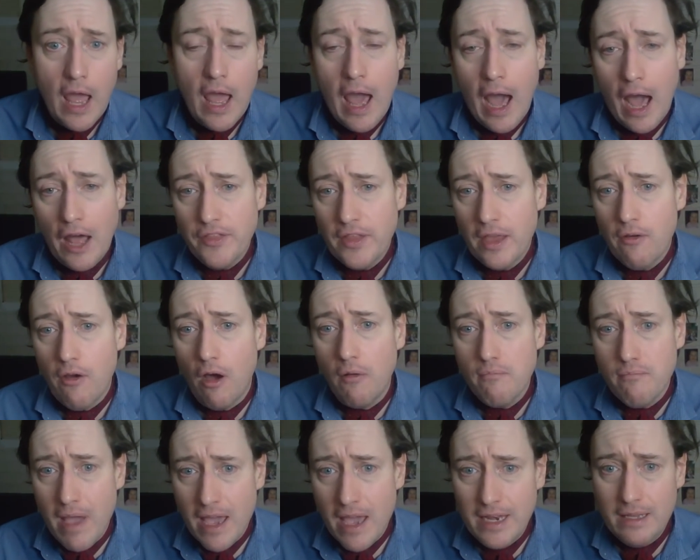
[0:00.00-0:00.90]
And there are
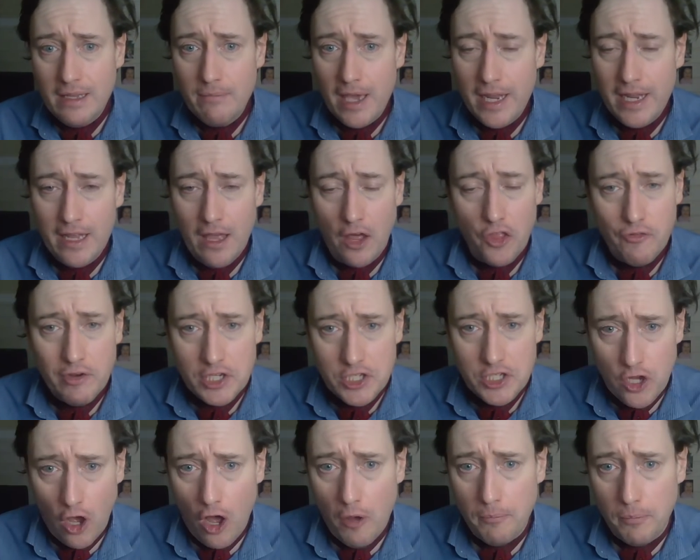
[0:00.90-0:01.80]
many, many other
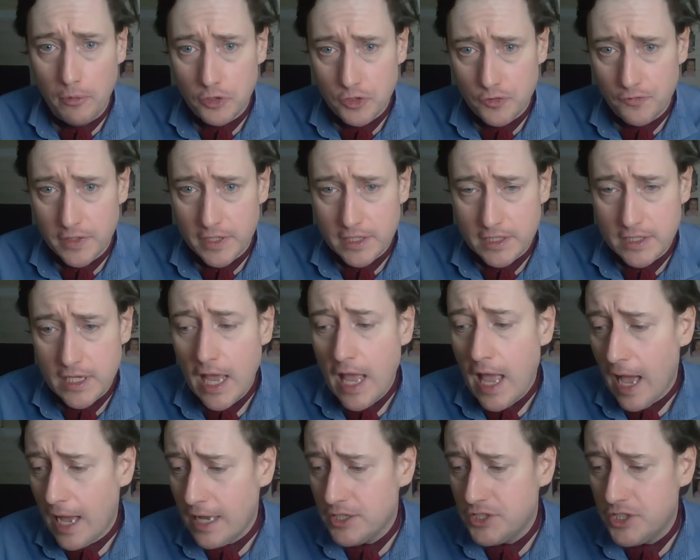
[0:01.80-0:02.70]
examples of this.
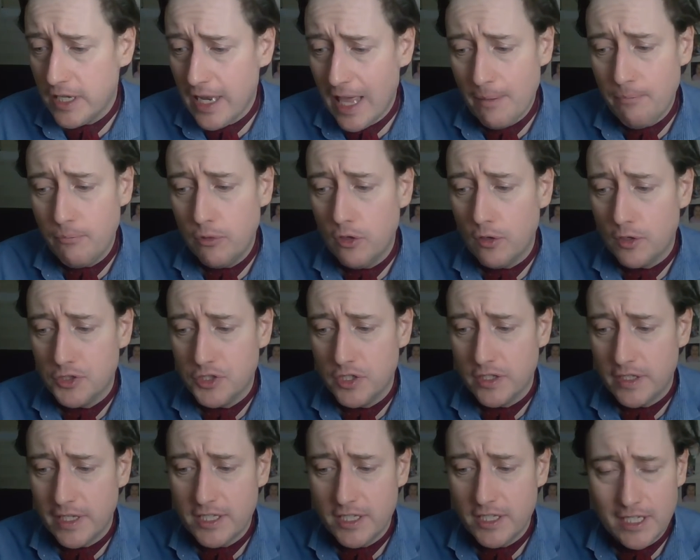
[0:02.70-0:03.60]
And Taleb looks at
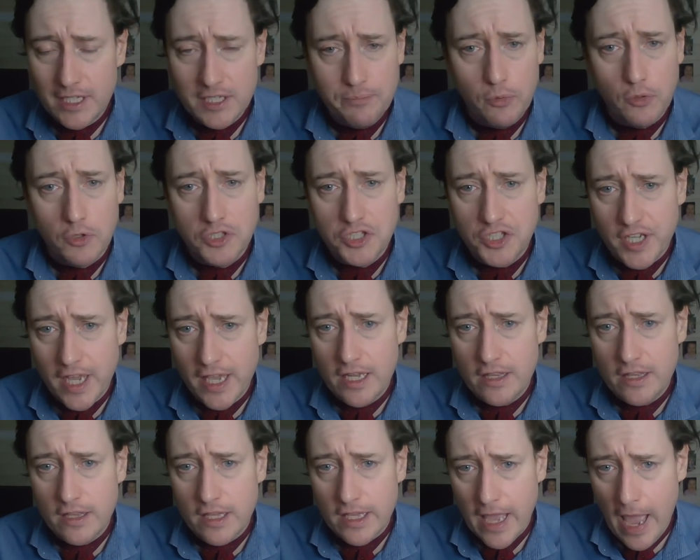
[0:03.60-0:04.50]
this in his book Skin
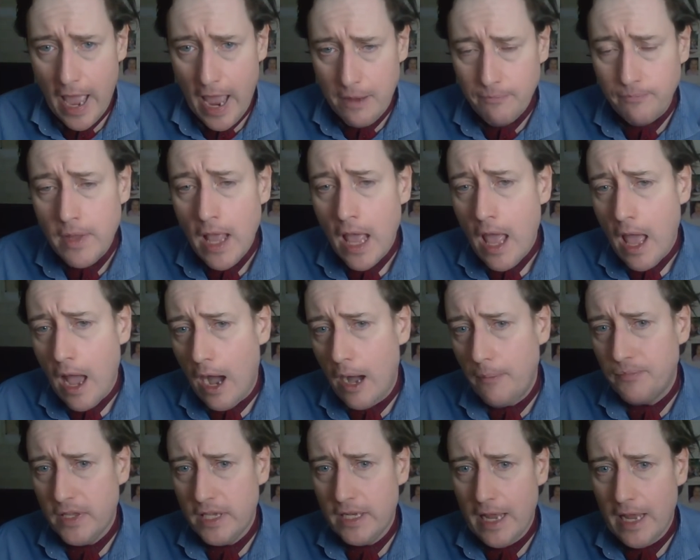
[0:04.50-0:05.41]
in the Game,
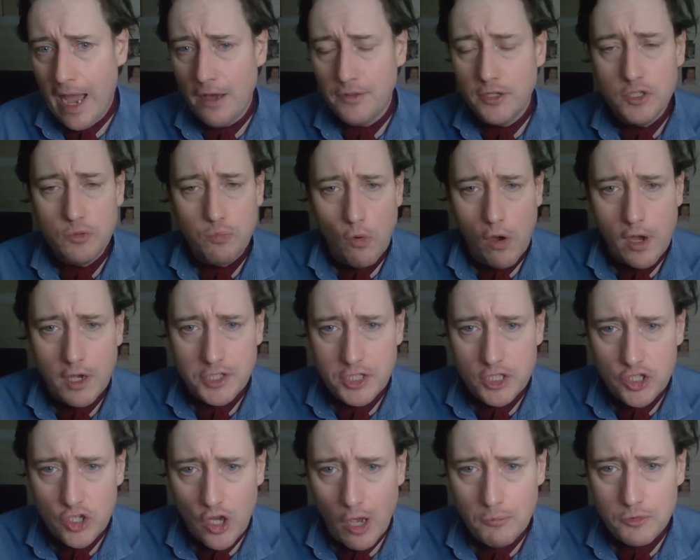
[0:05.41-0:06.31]
in how this works
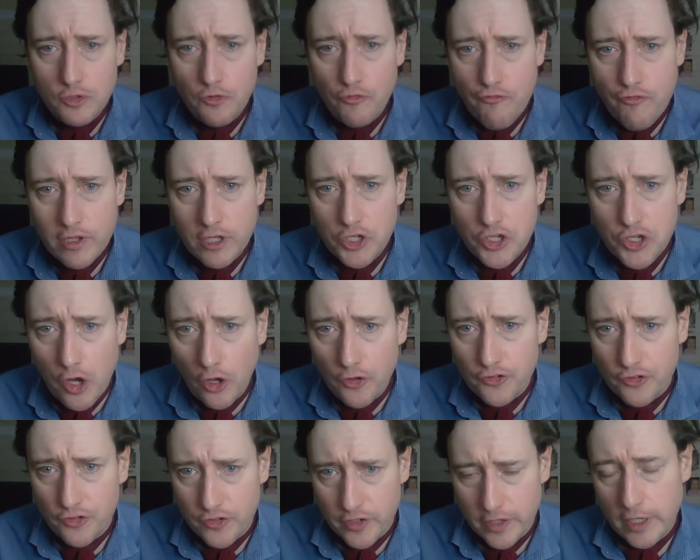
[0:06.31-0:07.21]
in terms of
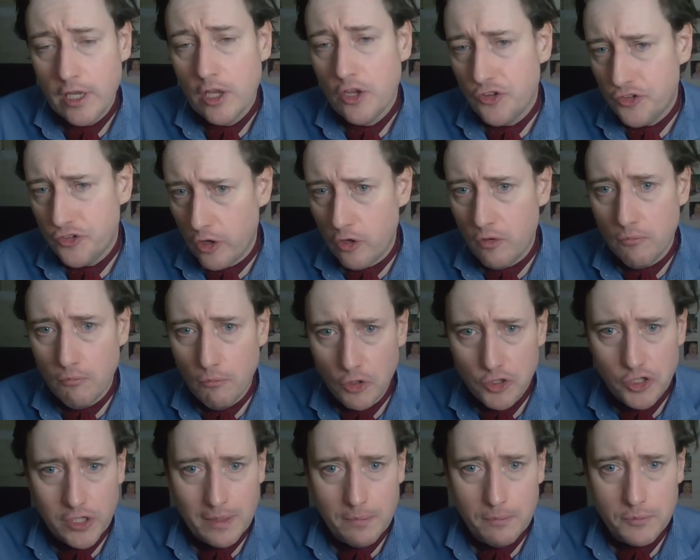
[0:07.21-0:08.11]
religiosity. So
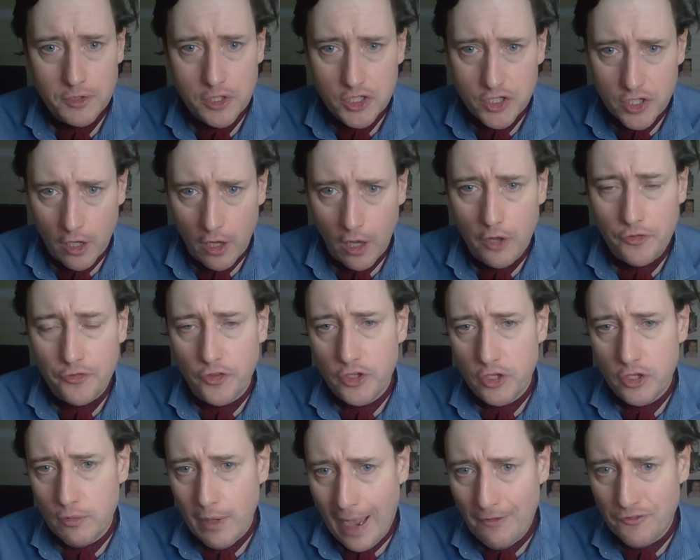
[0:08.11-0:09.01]
Muslims assert that
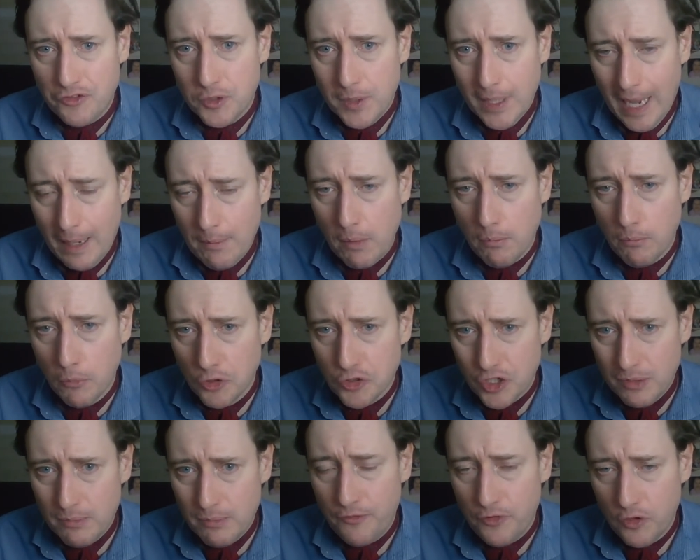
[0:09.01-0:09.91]
you have to become a
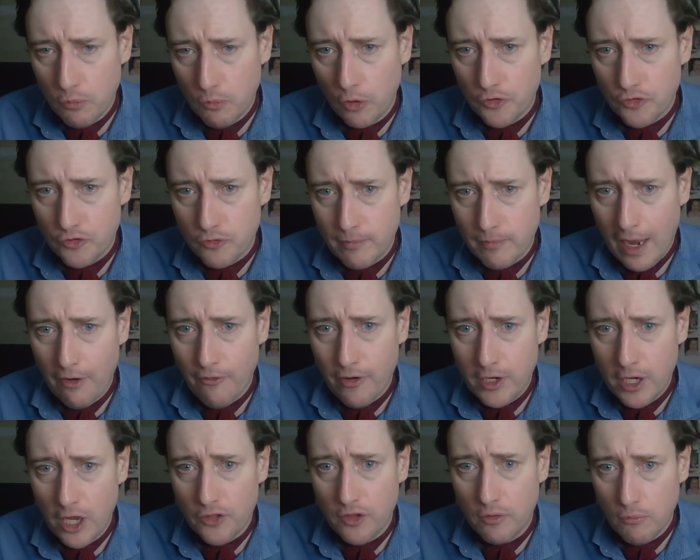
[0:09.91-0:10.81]
Muslim if you want to marry
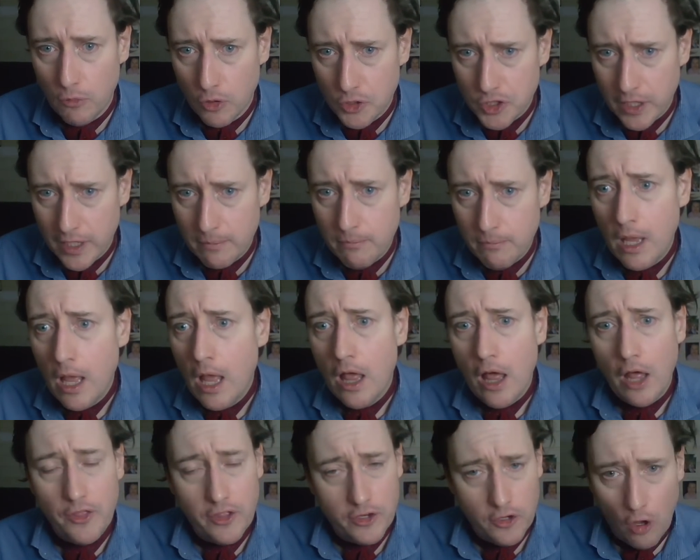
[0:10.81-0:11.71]
another Muslim.
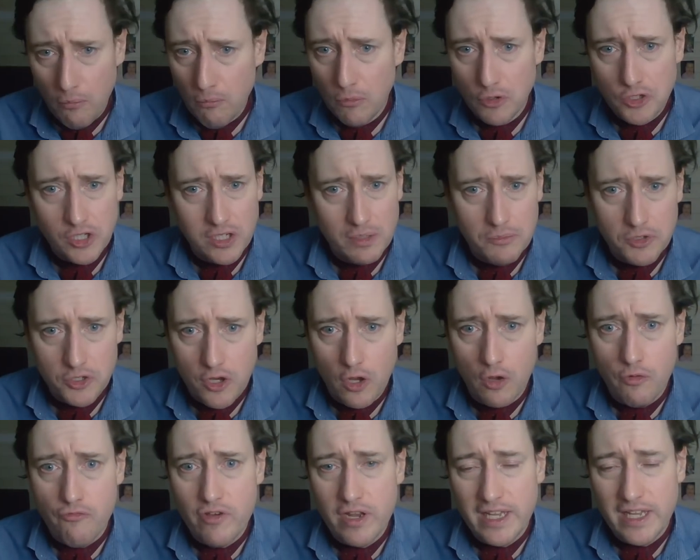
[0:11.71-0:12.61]
The non-Muslims
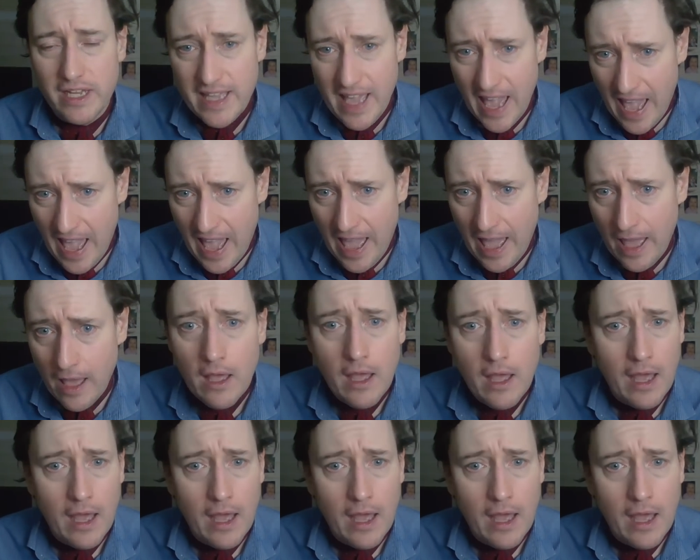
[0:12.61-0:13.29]
don't really care.